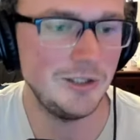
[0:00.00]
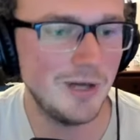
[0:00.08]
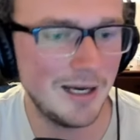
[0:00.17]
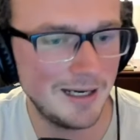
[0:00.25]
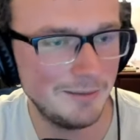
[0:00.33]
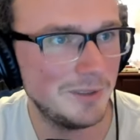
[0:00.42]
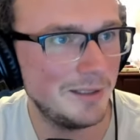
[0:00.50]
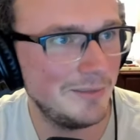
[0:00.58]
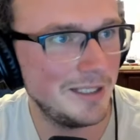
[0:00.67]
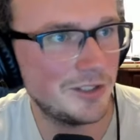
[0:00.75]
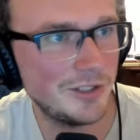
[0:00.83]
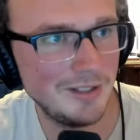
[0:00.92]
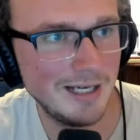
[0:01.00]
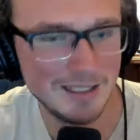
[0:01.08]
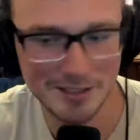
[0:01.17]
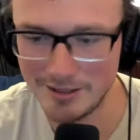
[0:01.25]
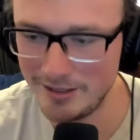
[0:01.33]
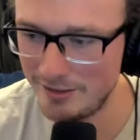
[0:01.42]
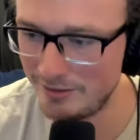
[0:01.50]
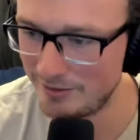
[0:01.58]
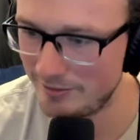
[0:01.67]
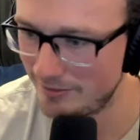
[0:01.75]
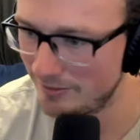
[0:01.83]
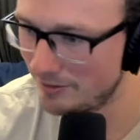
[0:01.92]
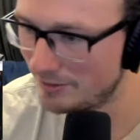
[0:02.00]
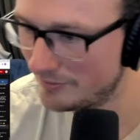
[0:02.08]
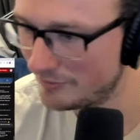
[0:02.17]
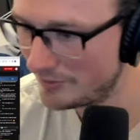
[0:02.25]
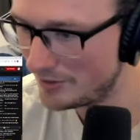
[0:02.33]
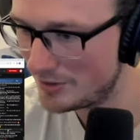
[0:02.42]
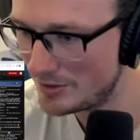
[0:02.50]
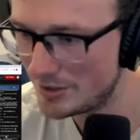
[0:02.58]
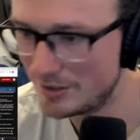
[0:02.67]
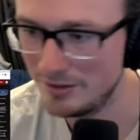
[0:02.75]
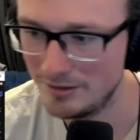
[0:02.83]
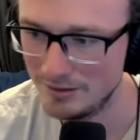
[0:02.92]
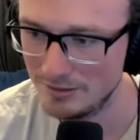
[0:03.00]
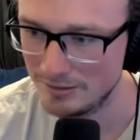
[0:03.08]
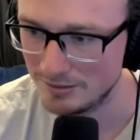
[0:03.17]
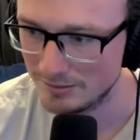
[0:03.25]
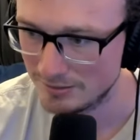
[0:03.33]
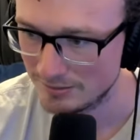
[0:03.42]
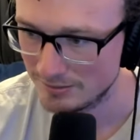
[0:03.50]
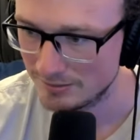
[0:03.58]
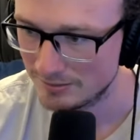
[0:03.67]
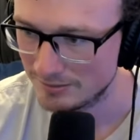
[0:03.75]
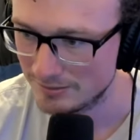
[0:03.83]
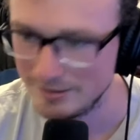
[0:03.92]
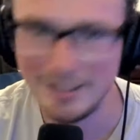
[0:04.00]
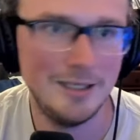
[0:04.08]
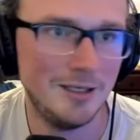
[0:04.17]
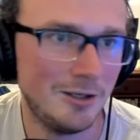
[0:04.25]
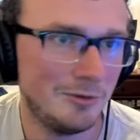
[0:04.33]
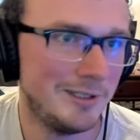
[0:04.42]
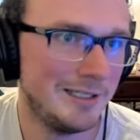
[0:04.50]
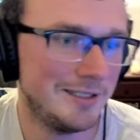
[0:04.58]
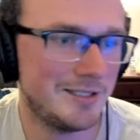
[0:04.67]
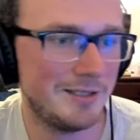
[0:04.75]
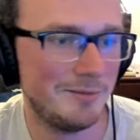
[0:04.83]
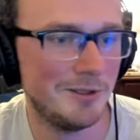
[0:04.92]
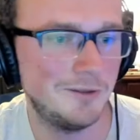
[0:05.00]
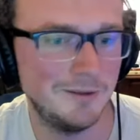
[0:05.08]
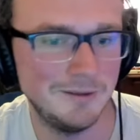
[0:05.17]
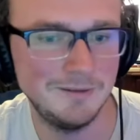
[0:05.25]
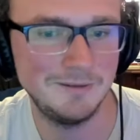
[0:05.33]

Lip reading: you guys, I'm gonna make sure you guys can hear it and all first. Yeah, all right, let's keep going.